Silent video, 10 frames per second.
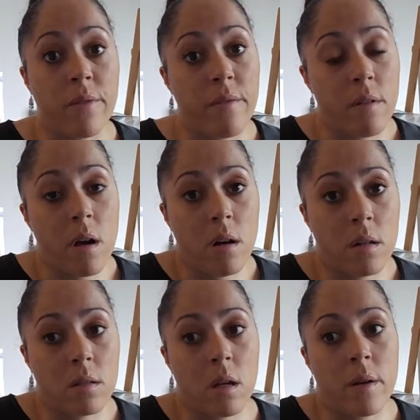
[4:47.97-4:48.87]
They're very
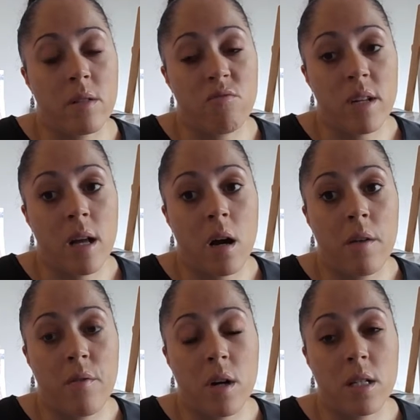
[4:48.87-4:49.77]
hard though. I
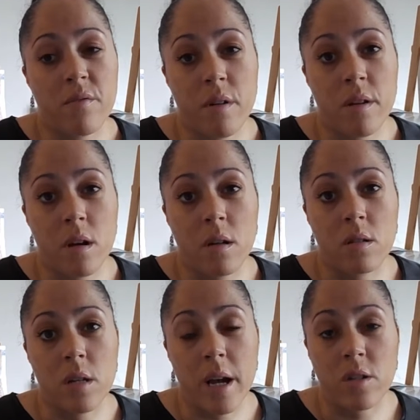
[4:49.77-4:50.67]
find it very
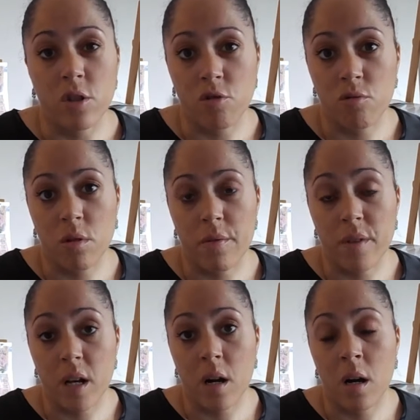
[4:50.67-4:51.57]
hard to actually draw the
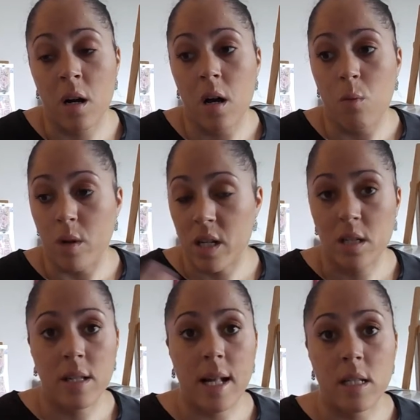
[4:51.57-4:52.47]
figure when it's
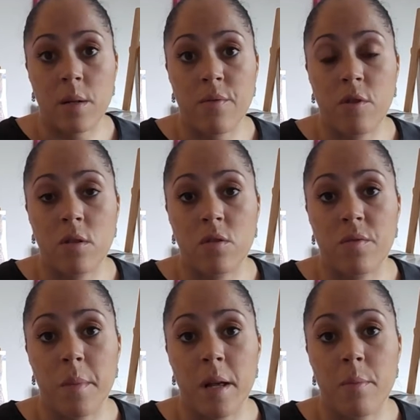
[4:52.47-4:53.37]
standing in front
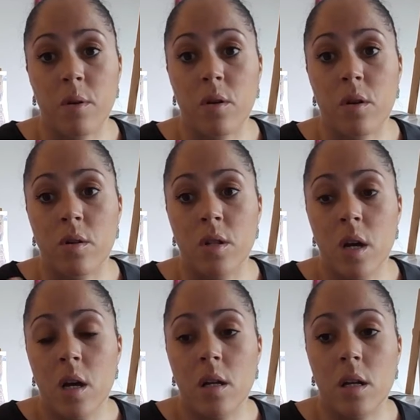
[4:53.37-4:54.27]
of me, because
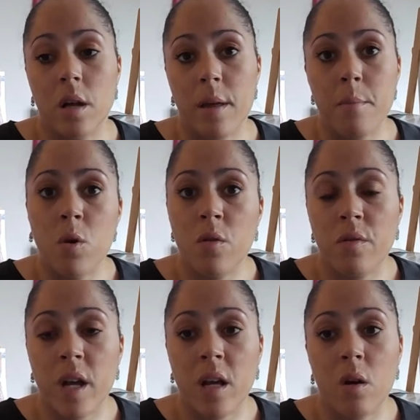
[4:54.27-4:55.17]
they're
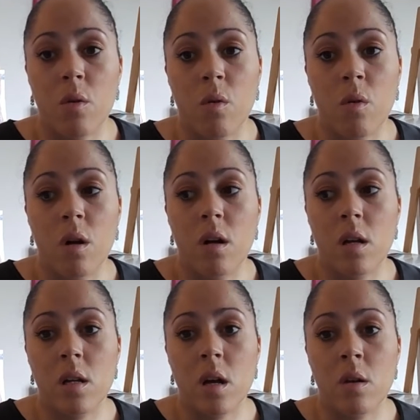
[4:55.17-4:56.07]
moving, or
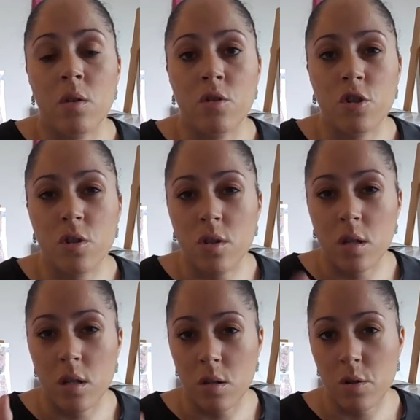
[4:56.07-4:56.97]

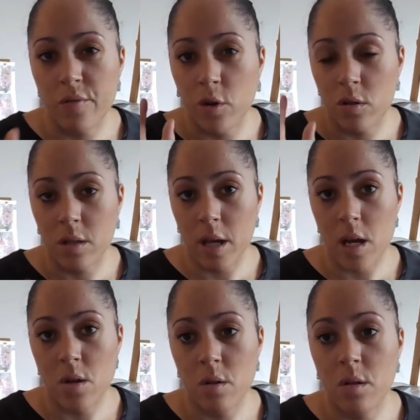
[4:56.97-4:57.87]
you've got to get
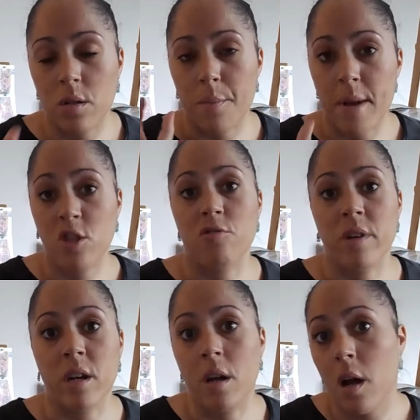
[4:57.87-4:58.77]
used to
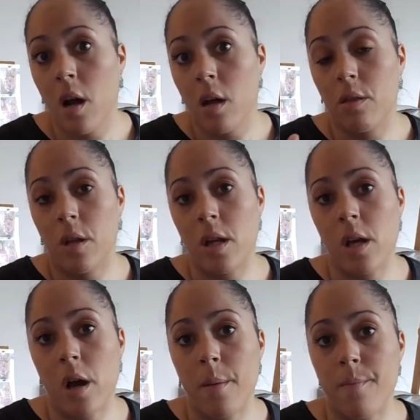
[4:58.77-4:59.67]
measuring
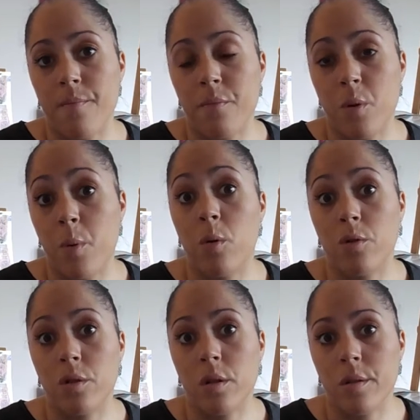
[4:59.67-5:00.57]
the
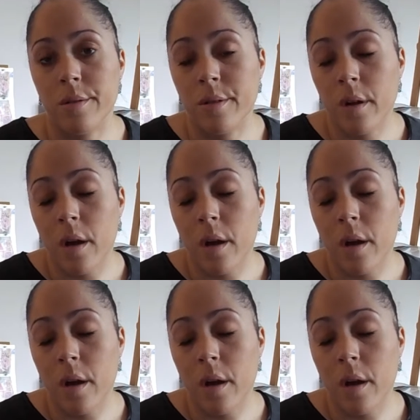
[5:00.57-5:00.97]
proportions.